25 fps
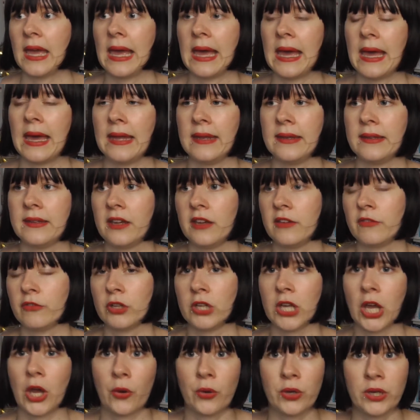and every
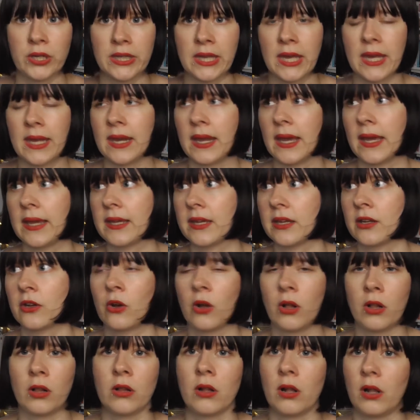now and again I can
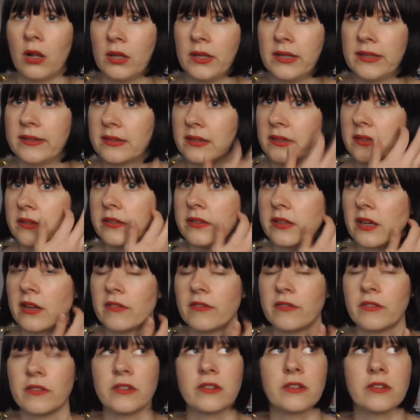call colleagues and stuff.